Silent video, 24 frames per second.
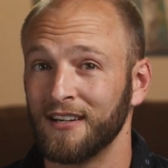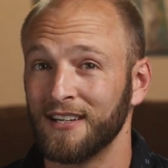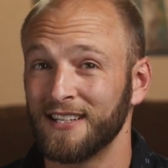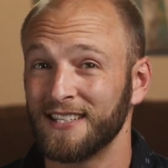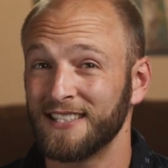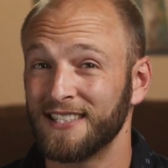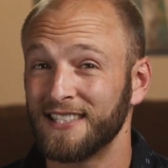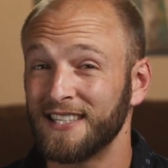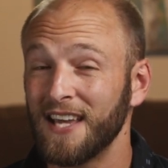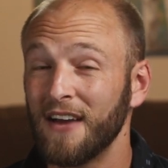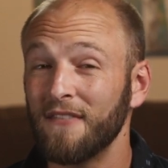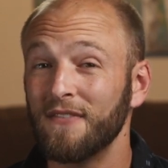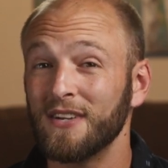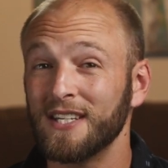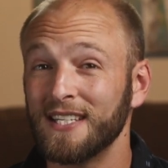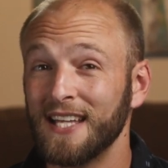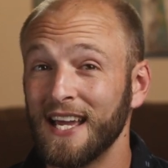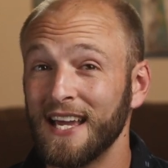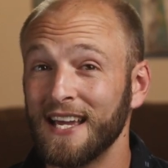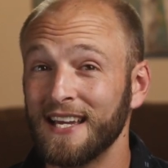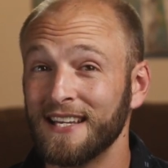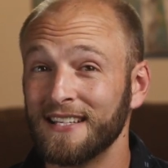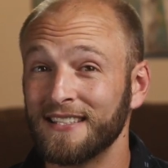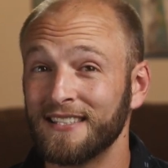7
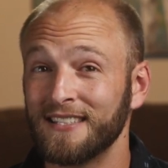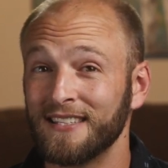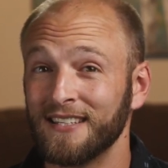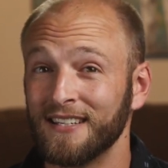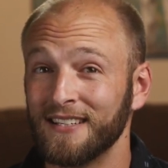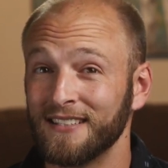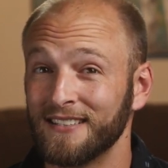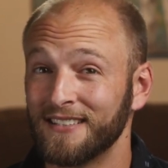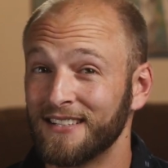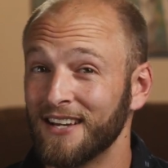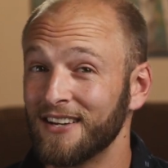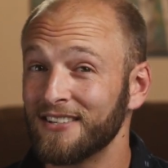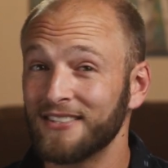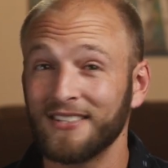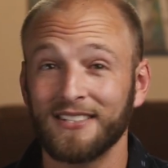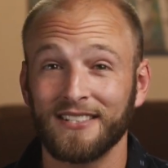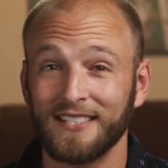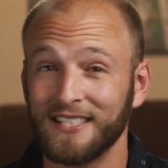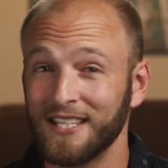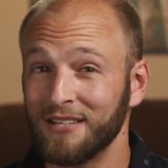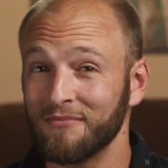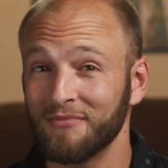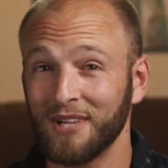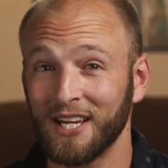days doesn't
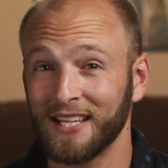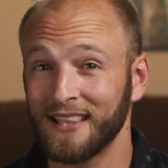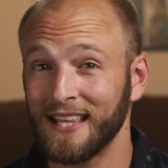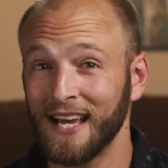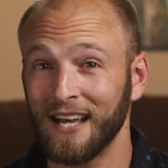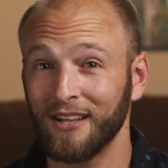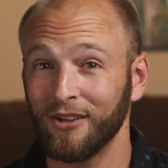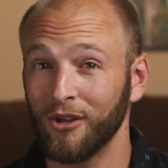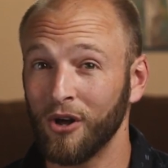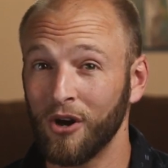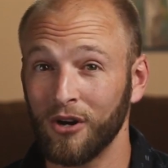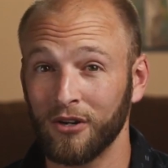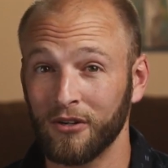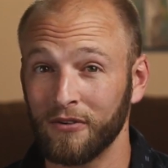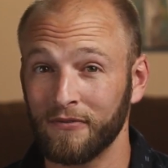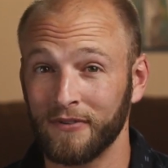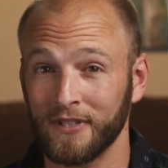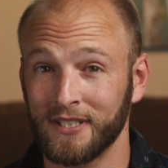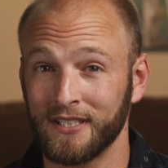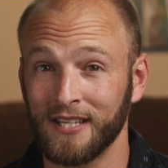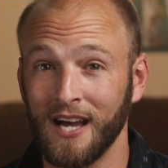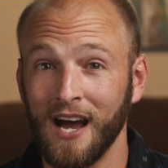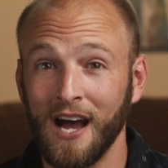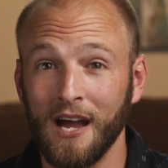seem like that long of
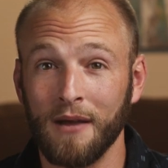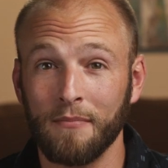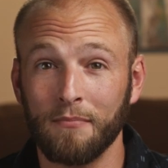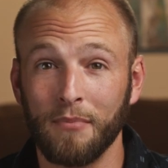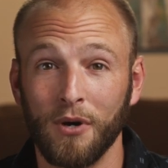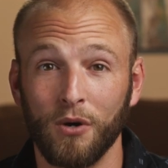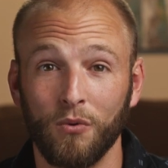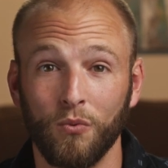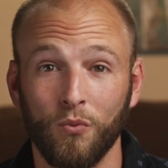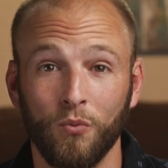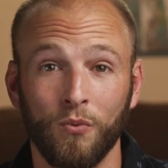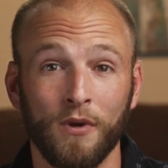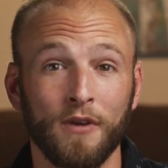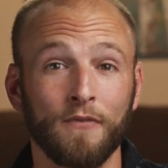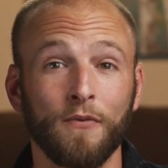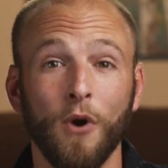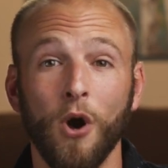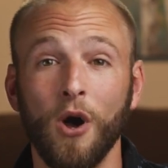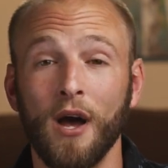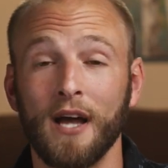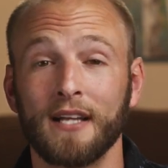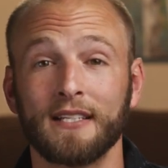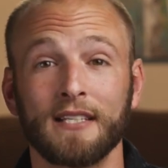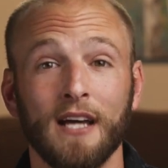a time, but we've
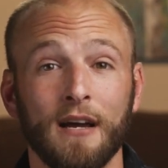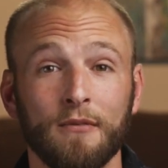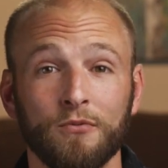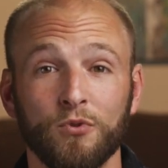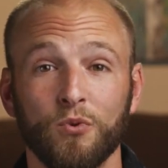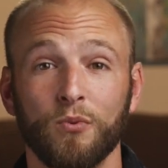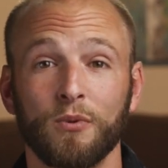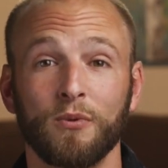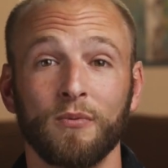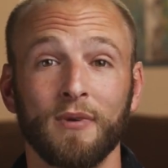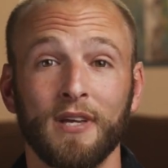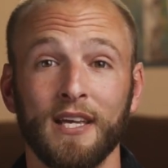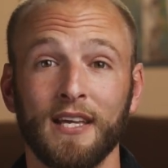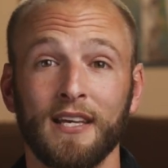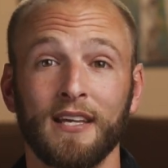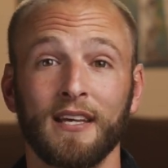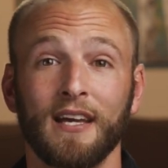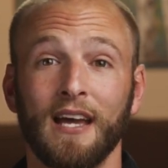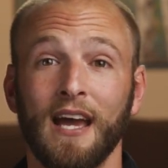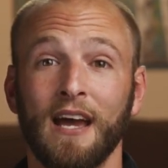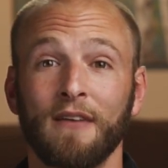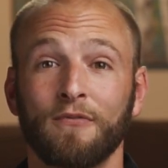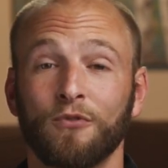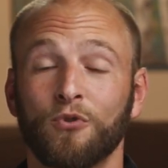all had times when
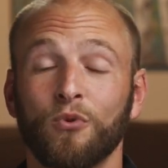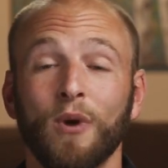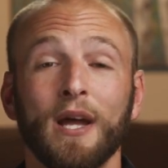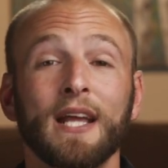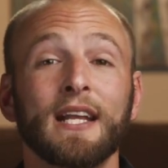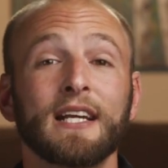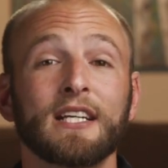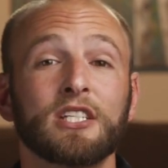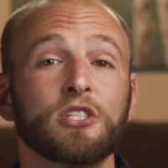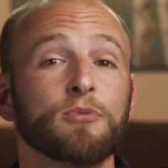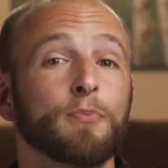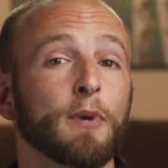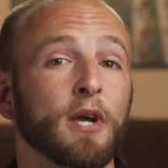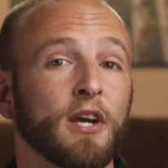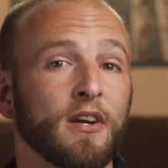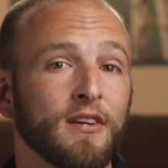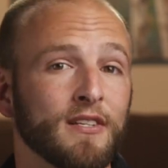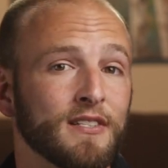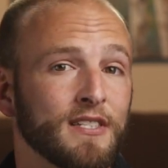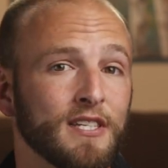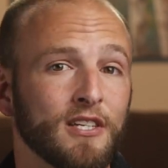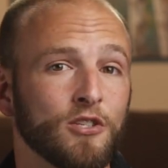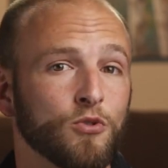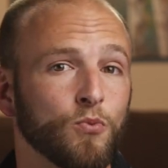we have great
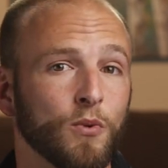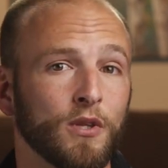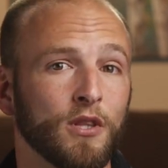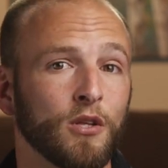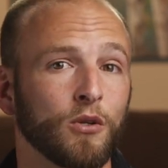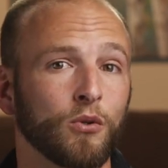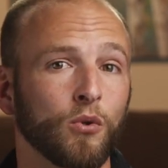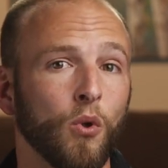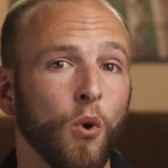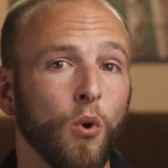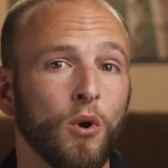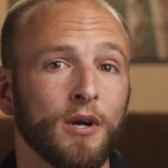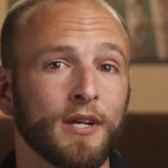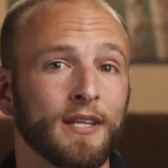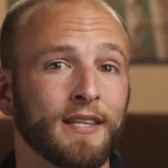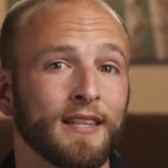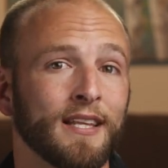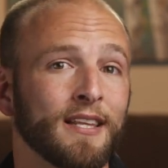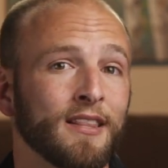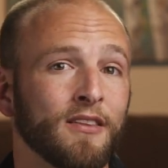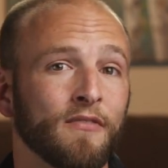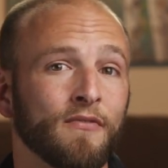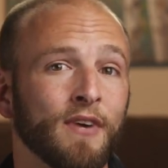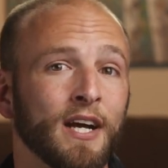experiences with the Lord and
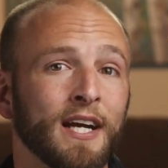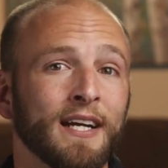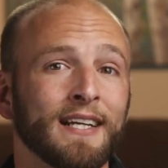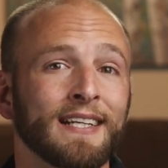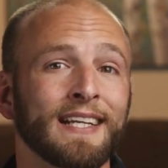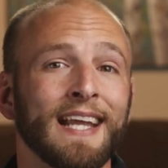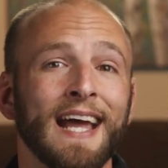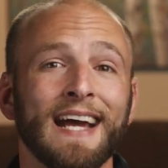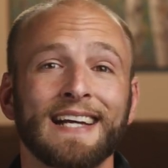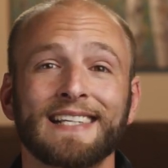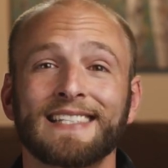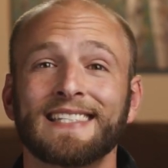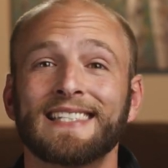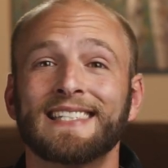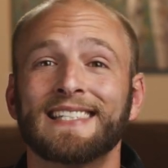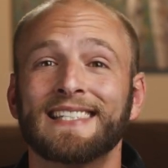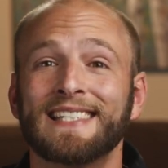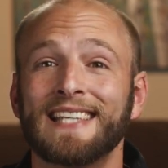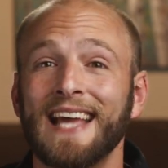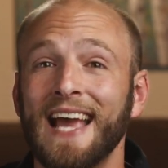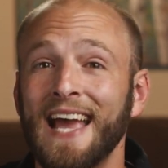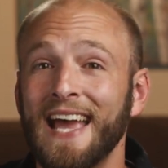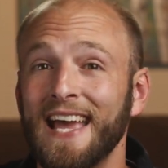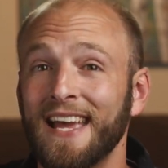then the very next
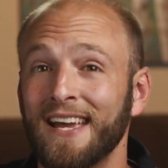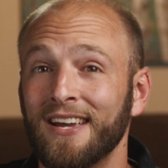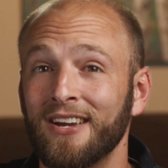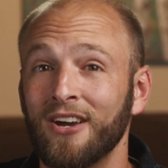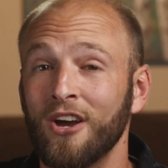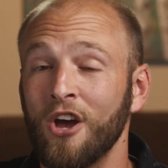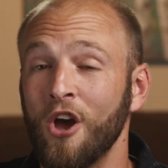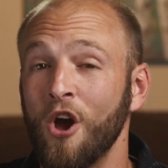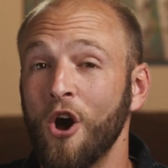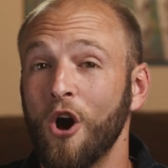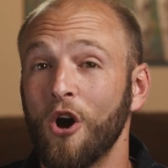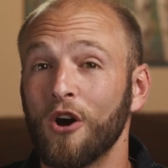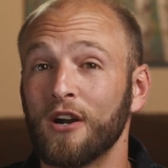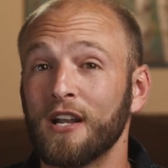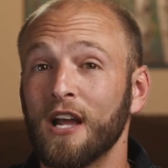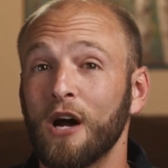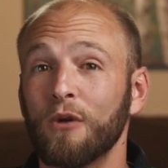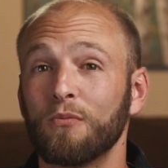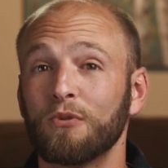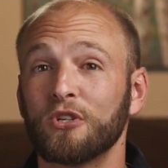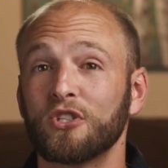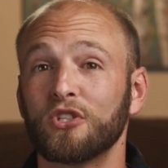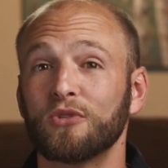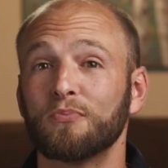day are
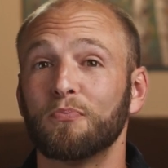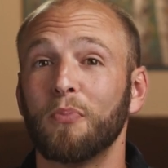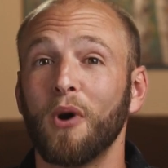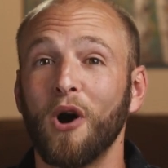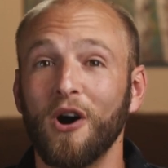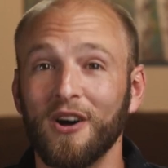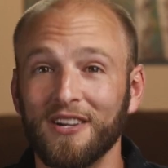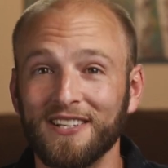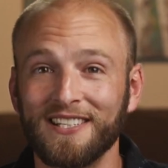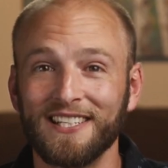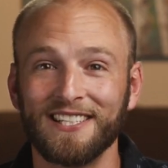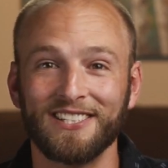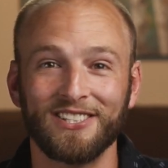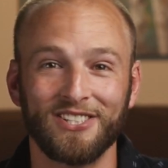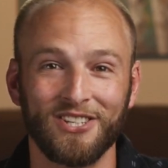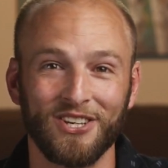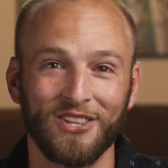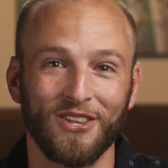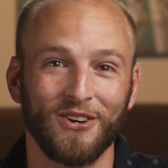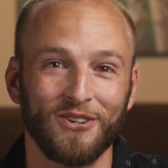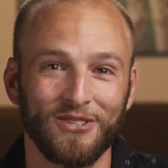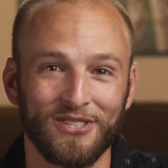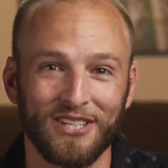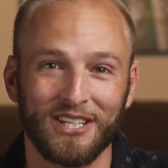not responding to
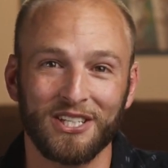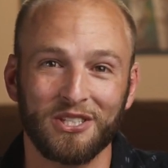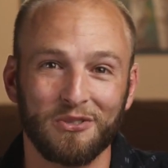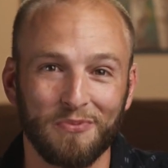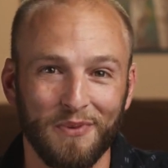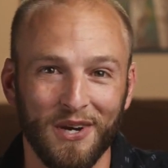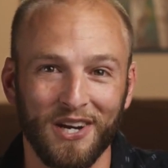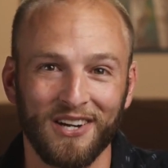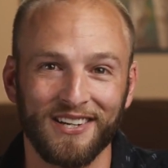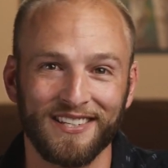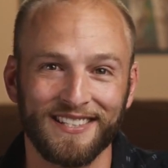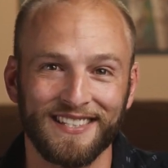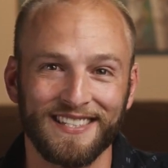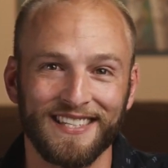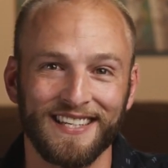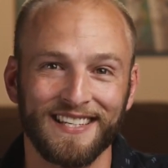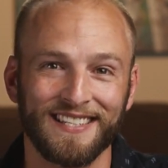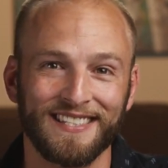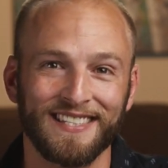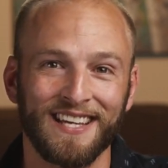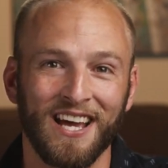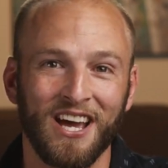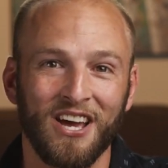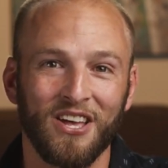those
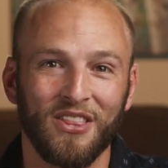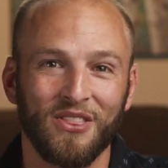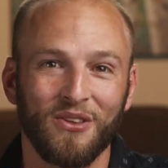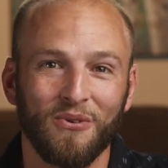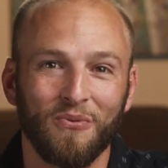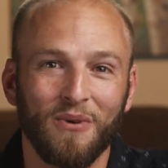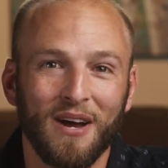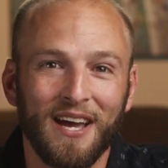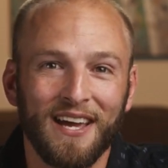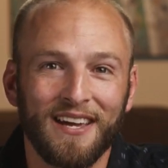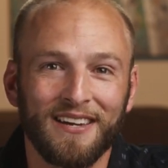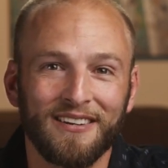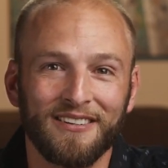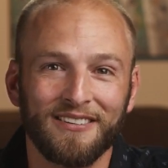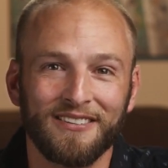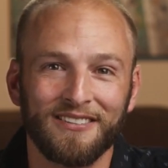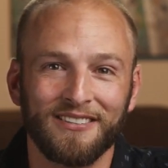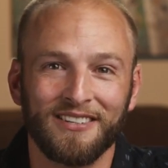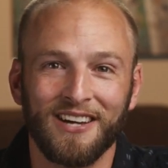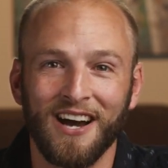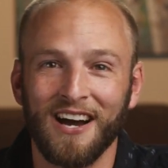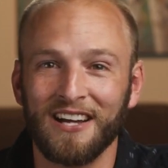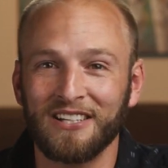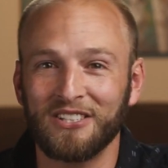experiences the way
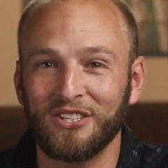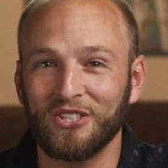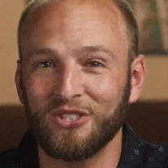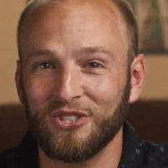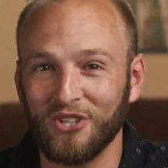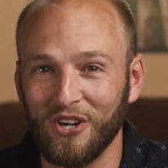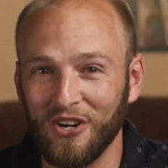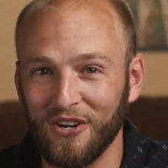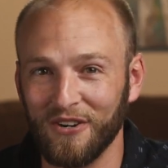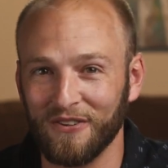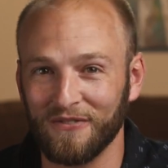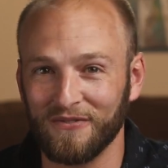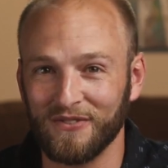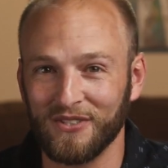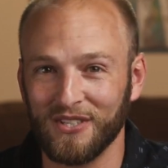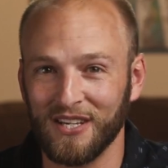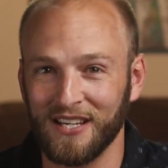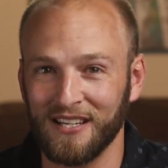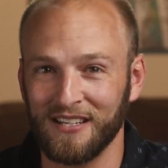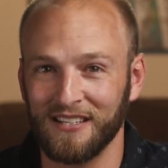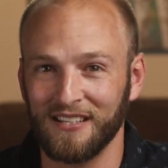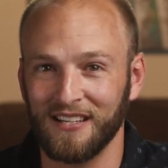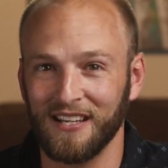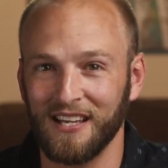God deserves
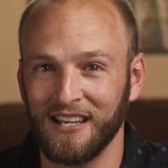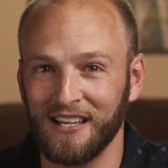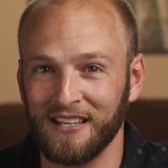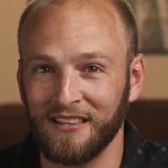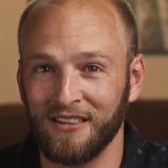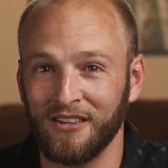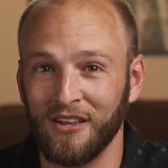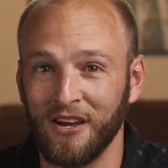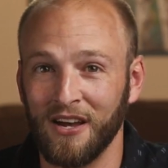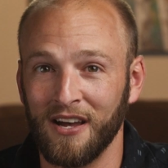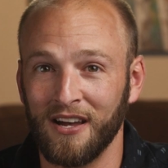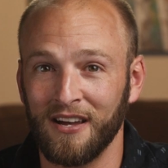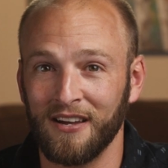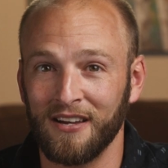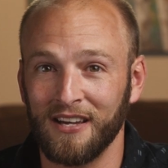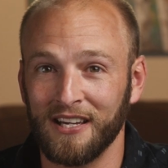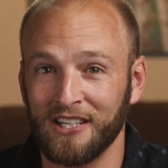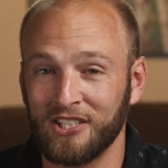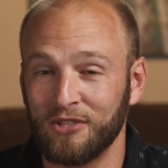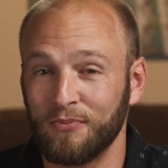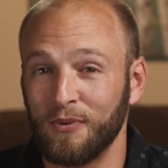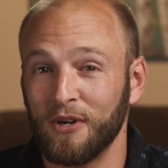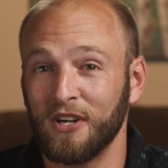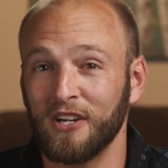and the
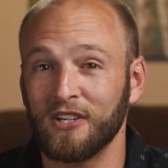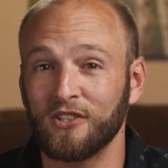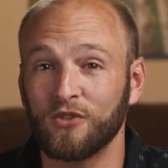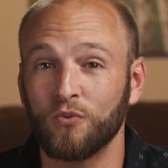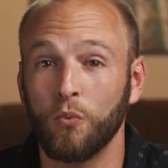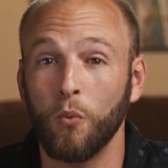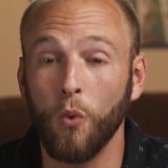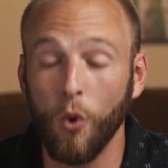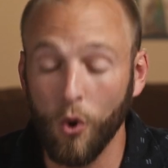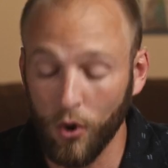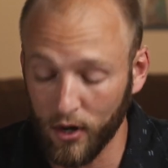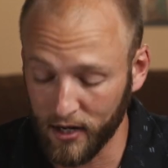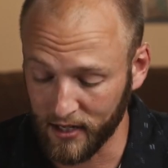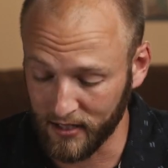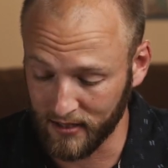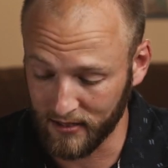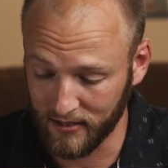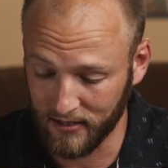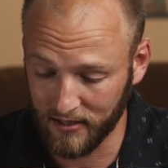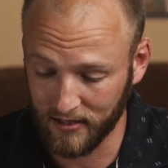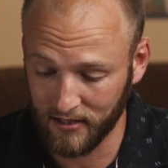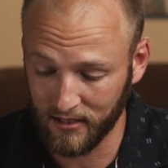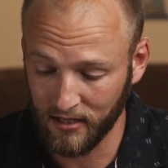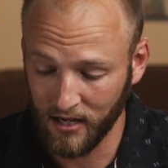experience
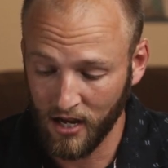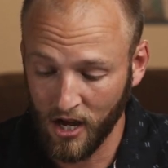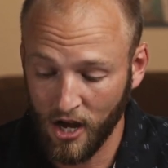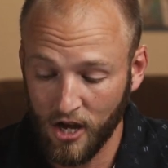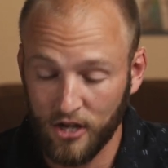warrants.